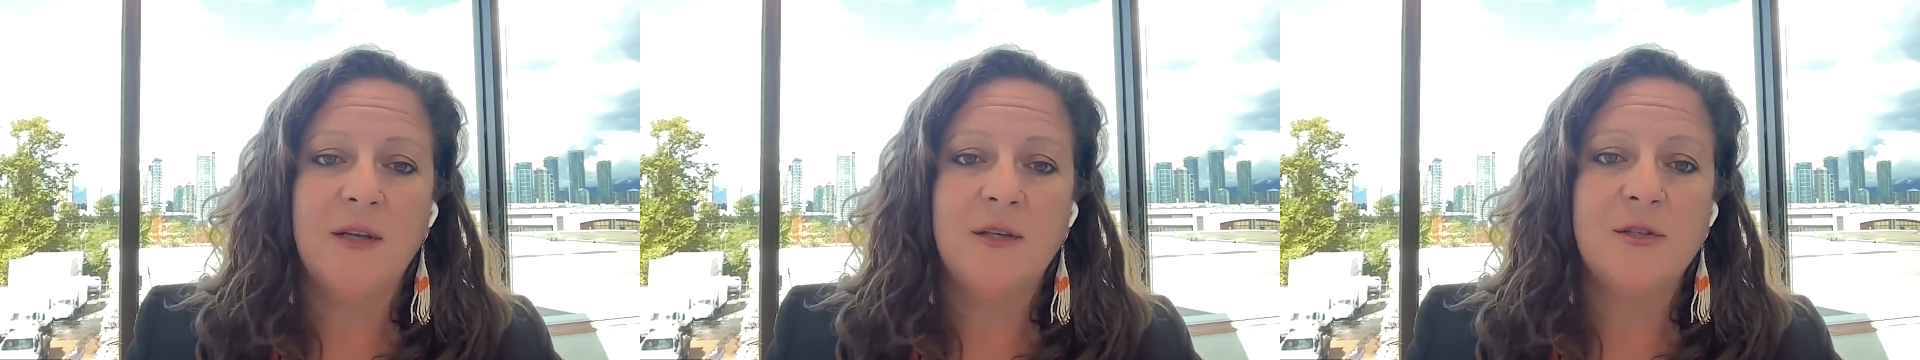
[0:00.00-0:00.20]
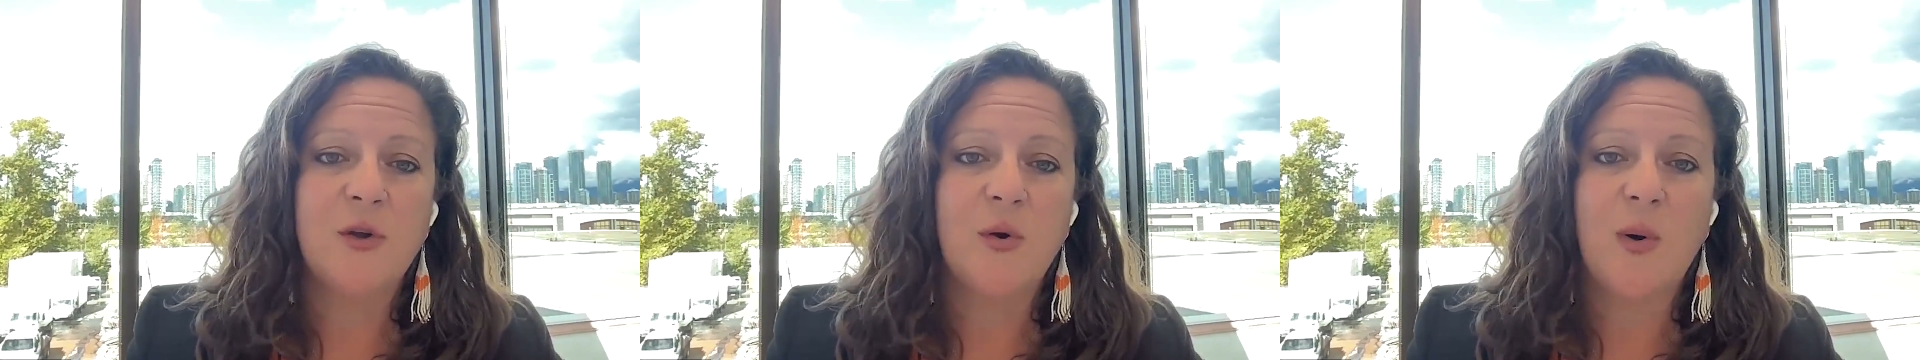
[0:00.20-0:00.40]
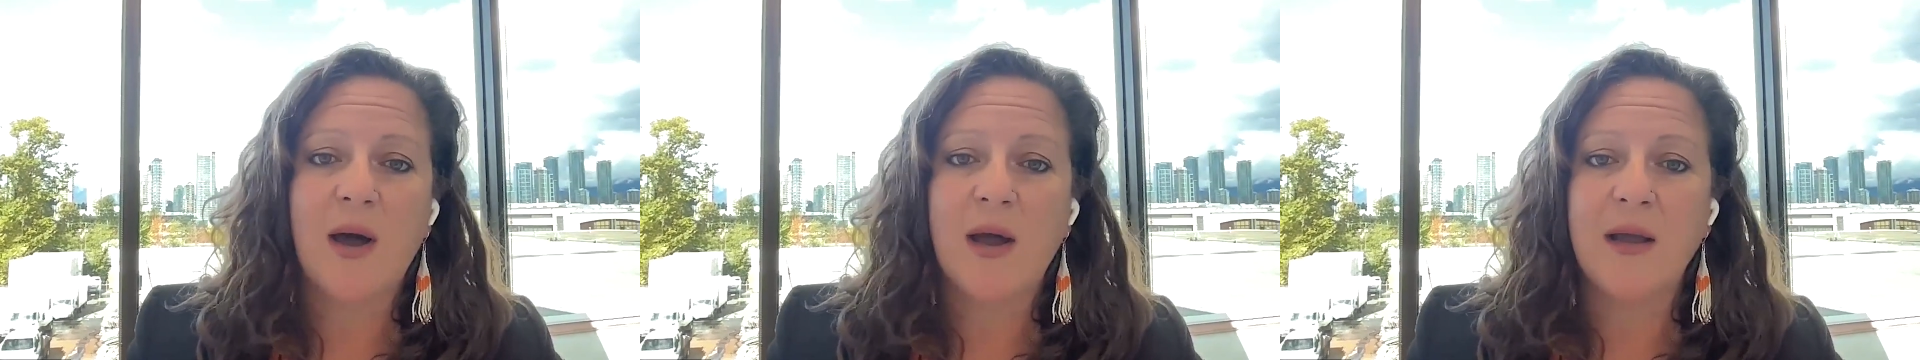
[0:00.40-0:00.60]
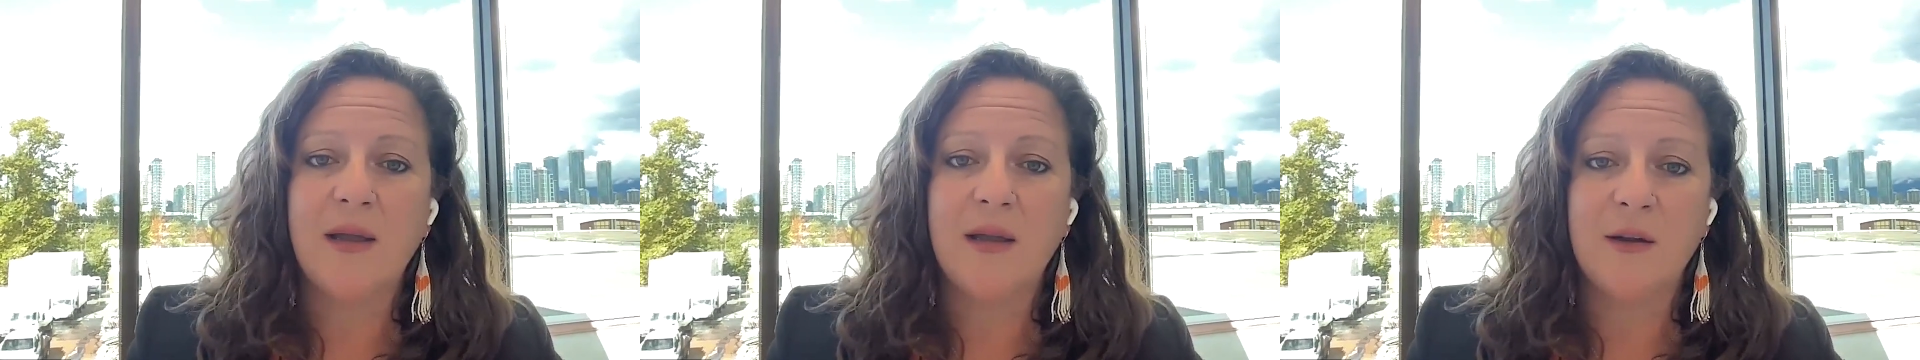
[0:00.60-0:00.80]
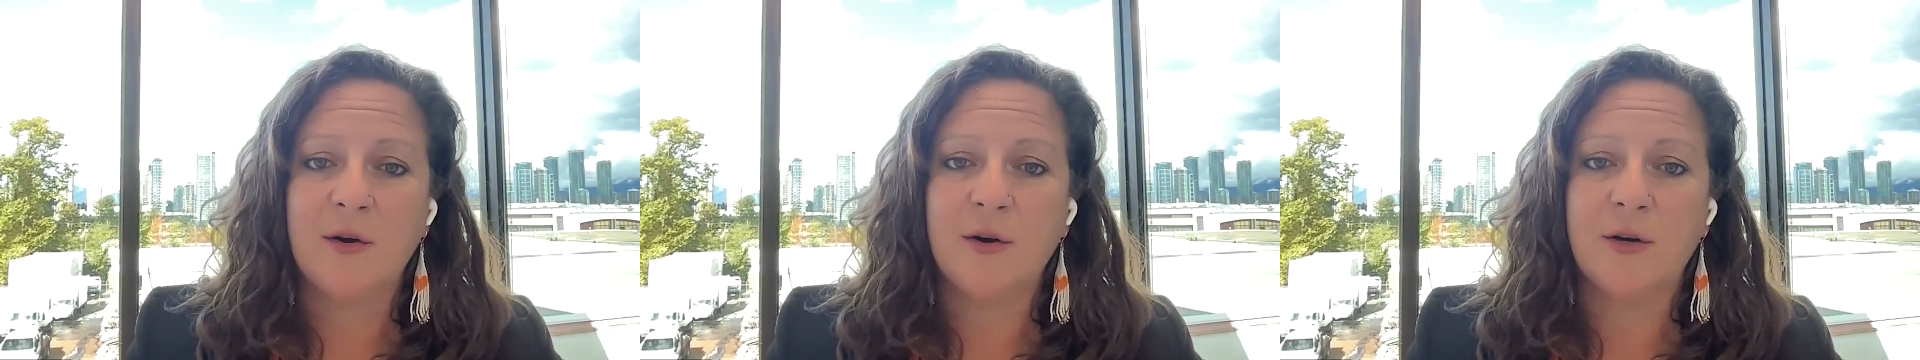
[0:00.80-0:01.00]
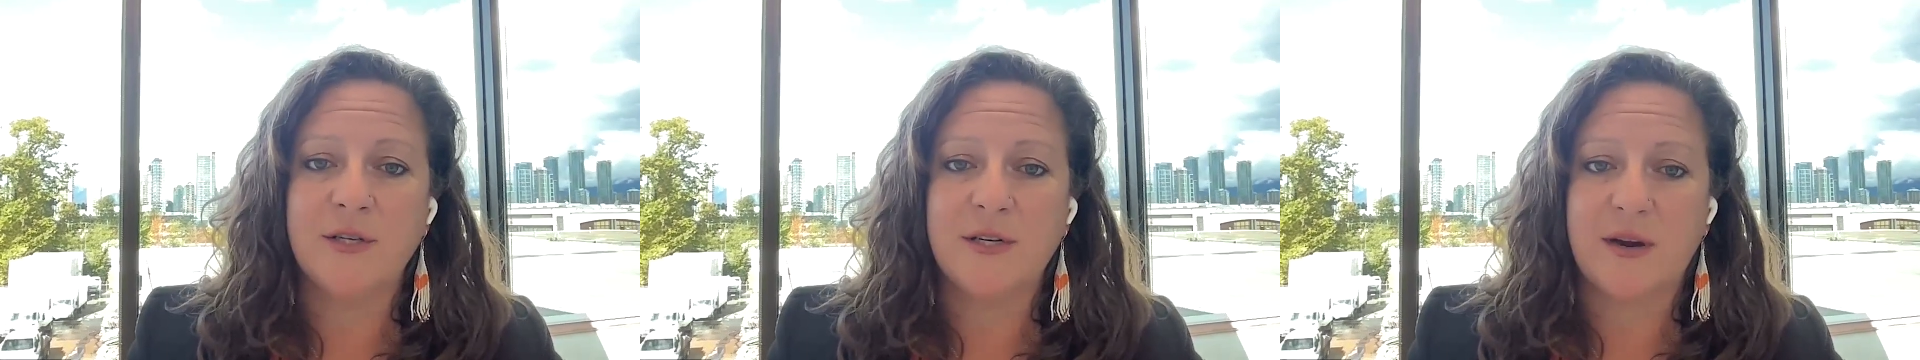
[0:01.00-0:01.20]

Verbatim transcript: So I encourage